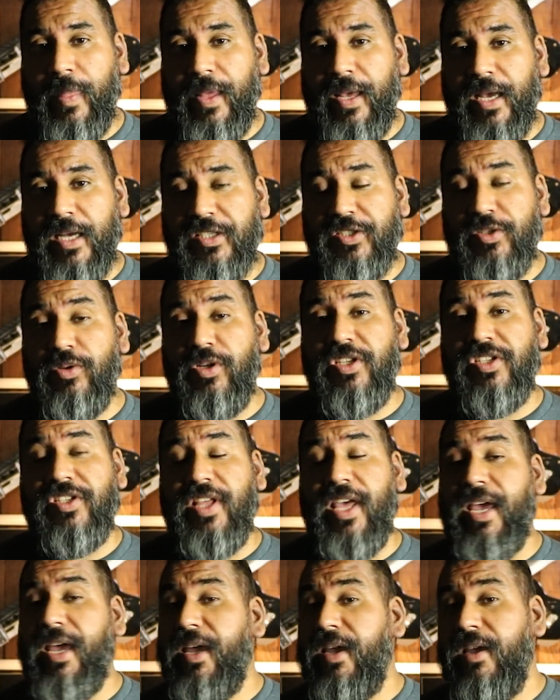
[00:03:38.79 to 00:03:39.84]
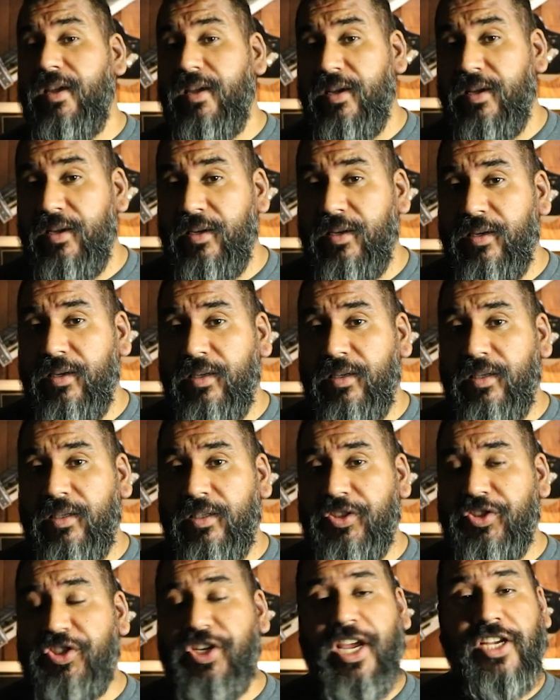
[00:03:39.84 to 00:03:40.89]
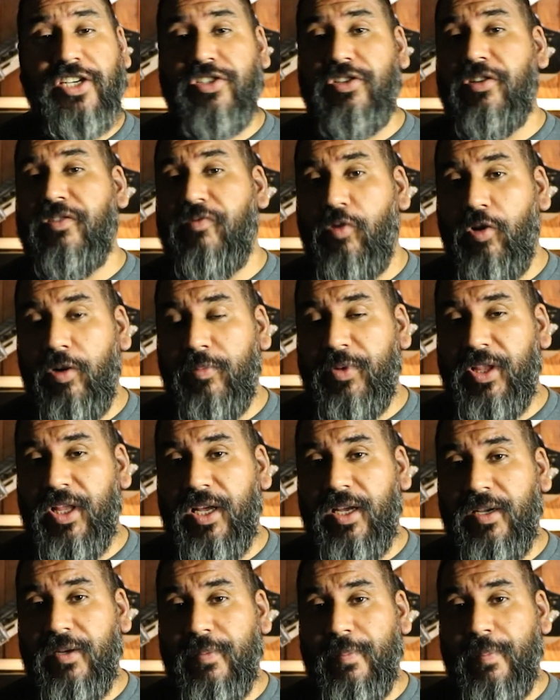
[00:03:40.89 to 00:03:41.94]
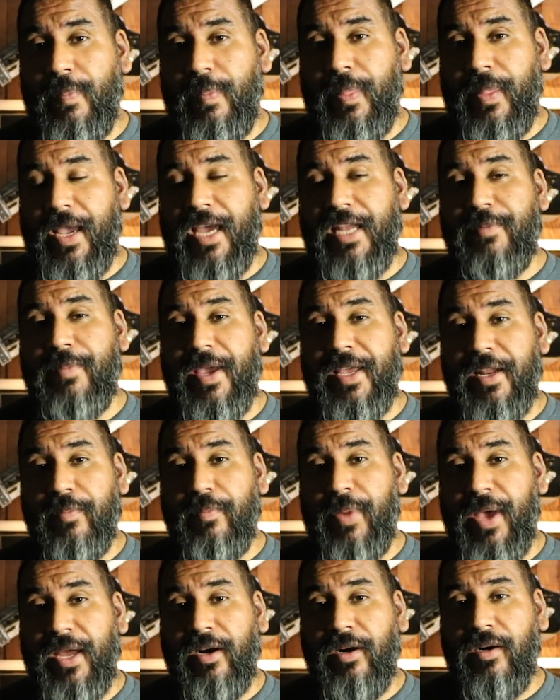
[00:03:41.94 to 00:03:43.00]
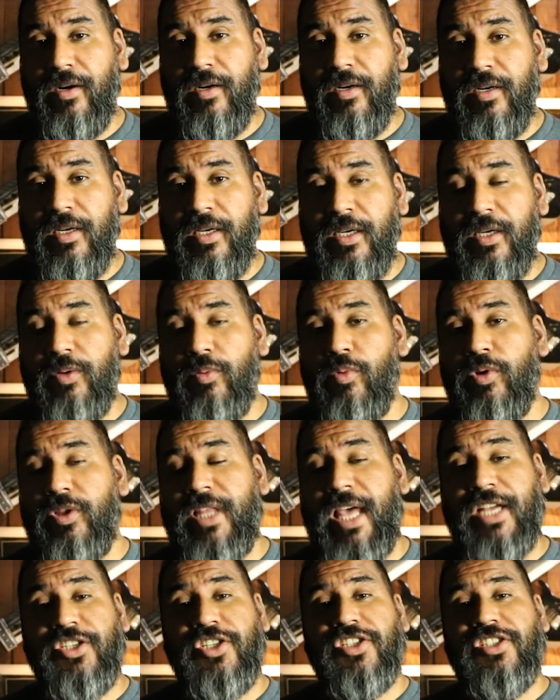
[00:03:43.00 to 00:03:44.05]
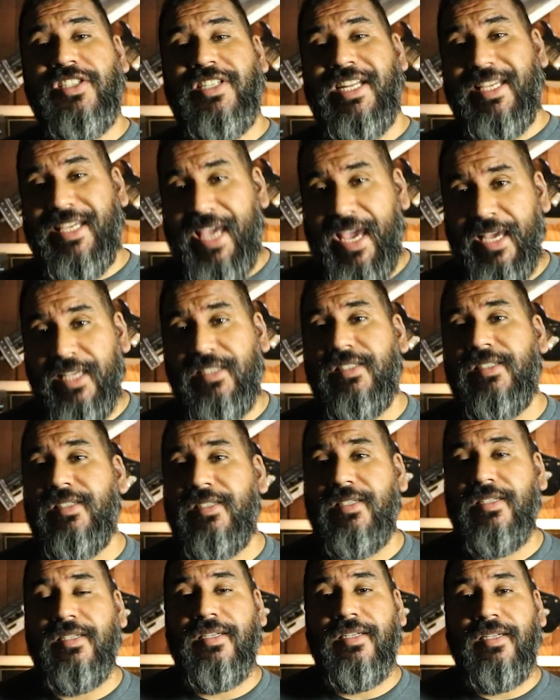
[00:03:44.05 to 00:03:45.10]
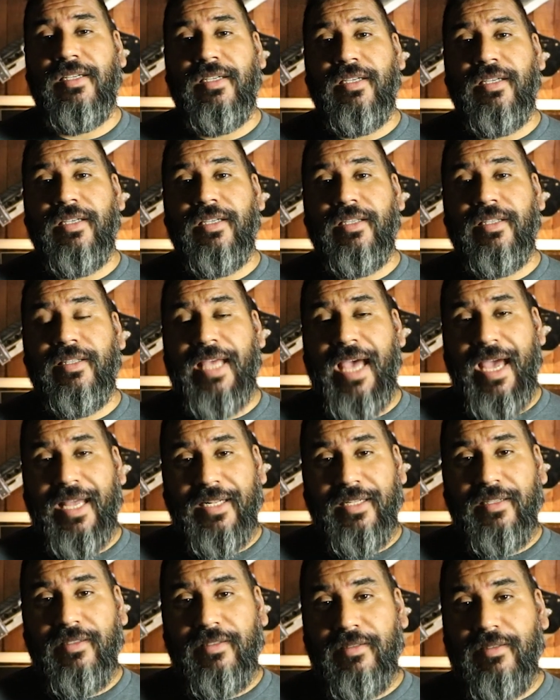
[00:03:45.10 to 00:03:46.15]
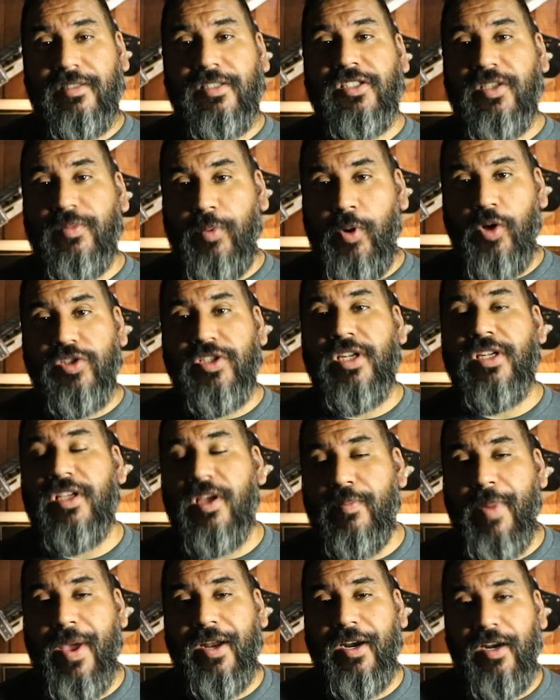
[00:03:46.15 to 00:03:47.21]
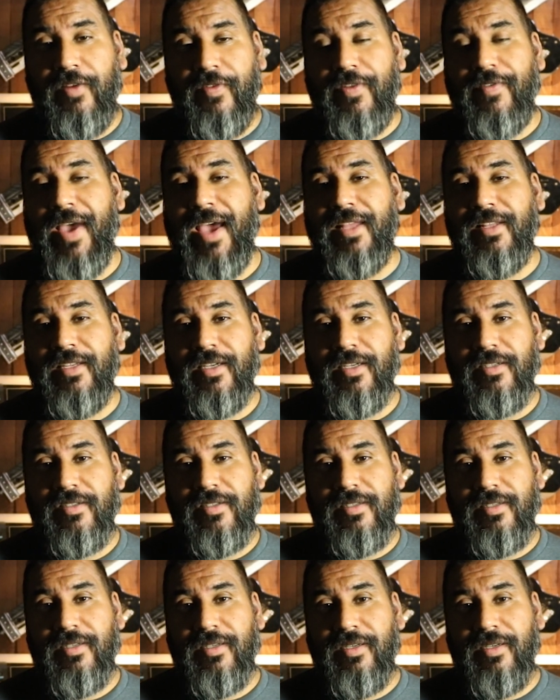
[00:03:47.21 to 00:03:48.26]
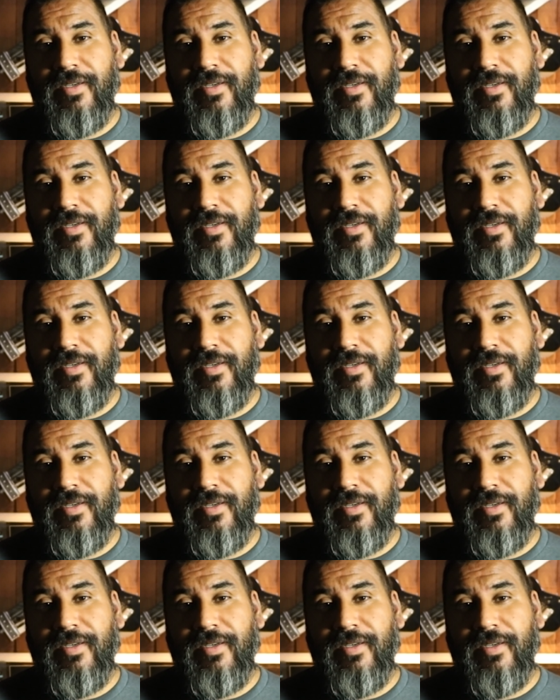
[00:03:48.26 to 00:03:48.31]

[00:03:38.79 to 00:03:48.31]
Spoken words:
As soon as they changed their formula and made it better, well, that just negates that supposed competitive advantage.